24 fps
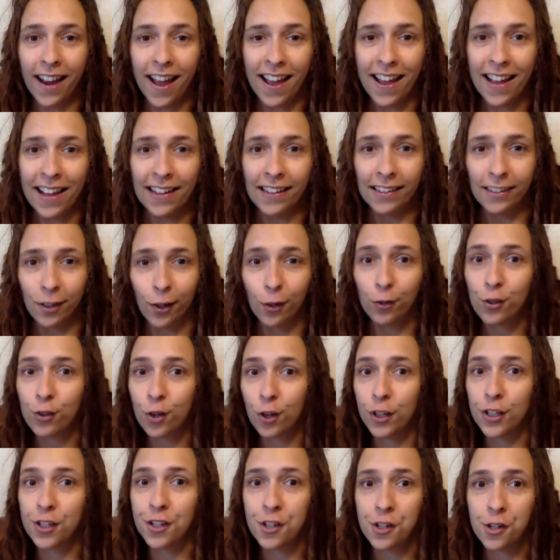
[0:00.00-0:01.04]
I had those
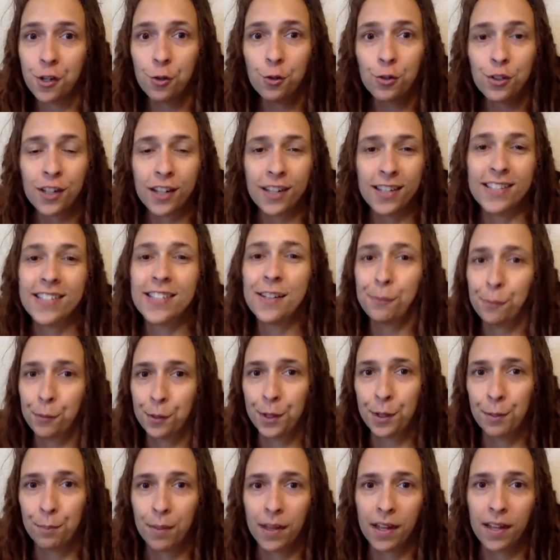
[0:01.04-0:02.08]
good shoes, because it would
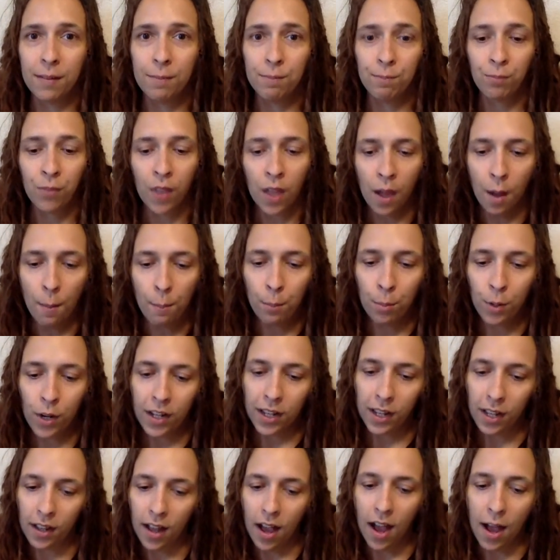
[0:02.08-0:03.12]
have been
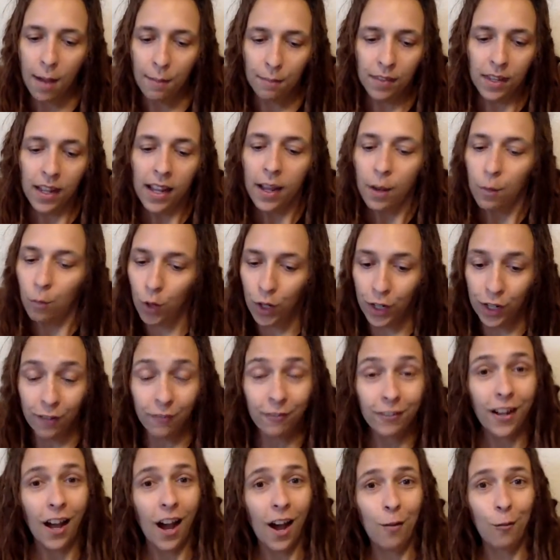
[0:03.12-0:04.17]
pretty, it wouldn't
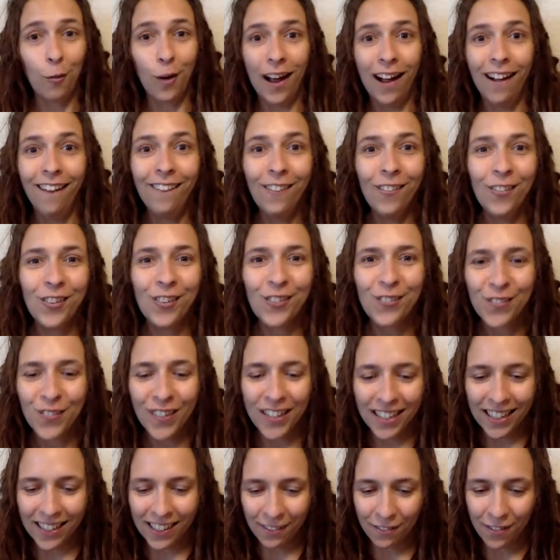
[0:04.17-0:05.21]
have gone well for
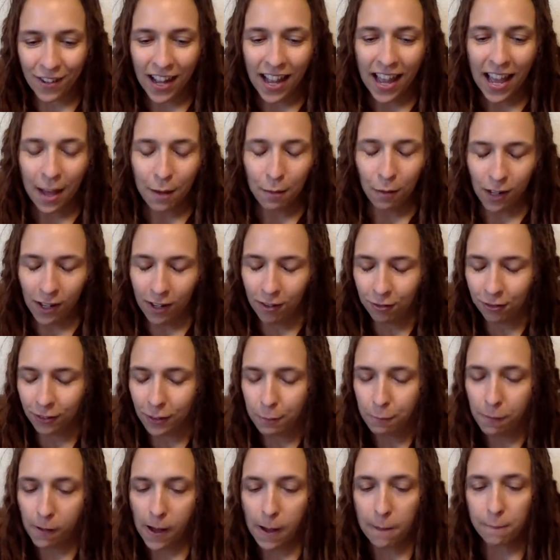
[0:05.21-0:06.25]
me if I had my
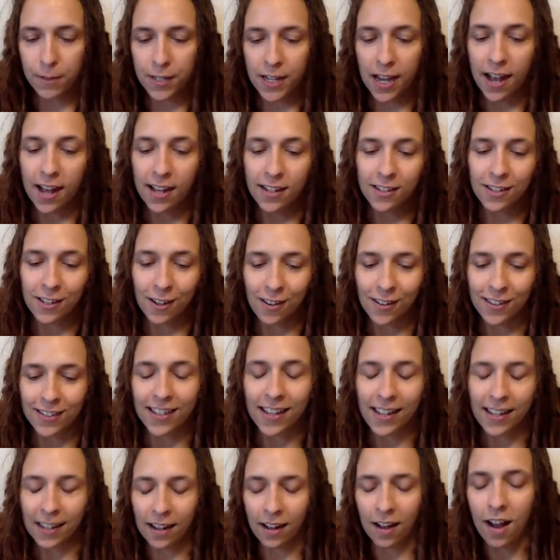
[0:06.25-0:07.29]
flip-flops on, so I was
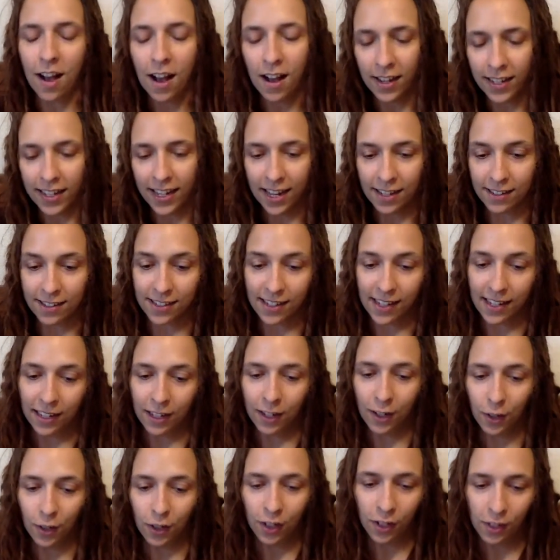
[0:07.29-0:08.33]
like, yes, thank
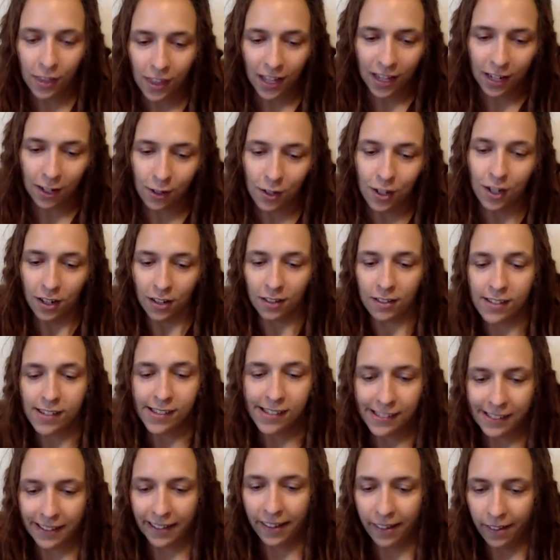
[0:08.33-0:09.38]
you, Deeves,
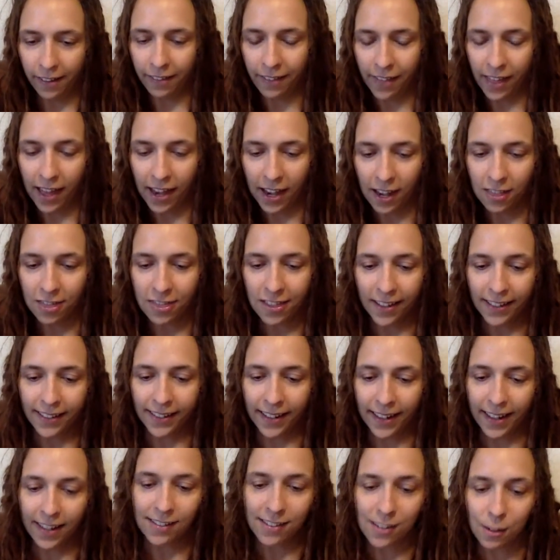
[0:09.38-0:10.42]
that I thought to
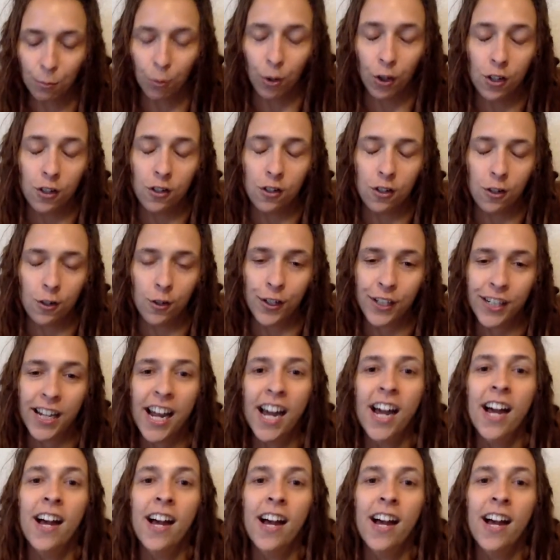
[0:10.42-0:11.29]
get some good shoes.